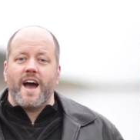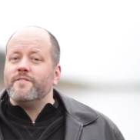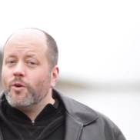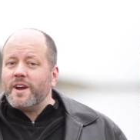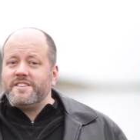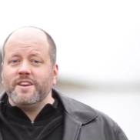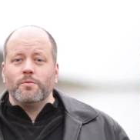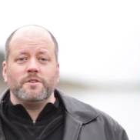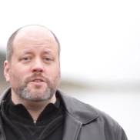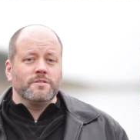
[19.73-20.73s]
I have no idea
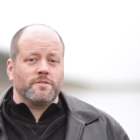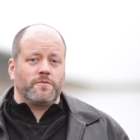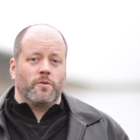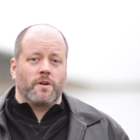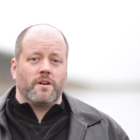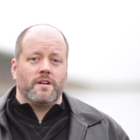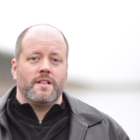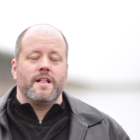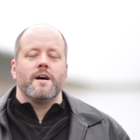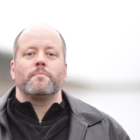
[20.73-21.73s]
what we'll use it for,
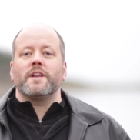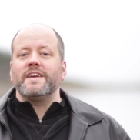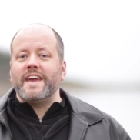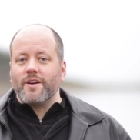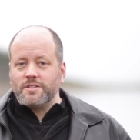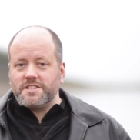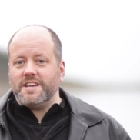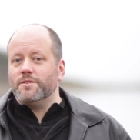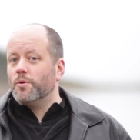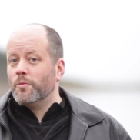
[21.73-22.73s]
but I
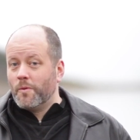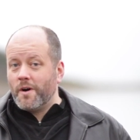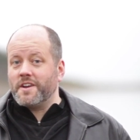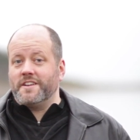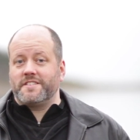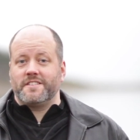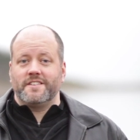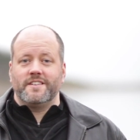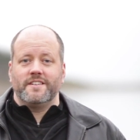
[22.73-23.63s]
guarantee we'll want it.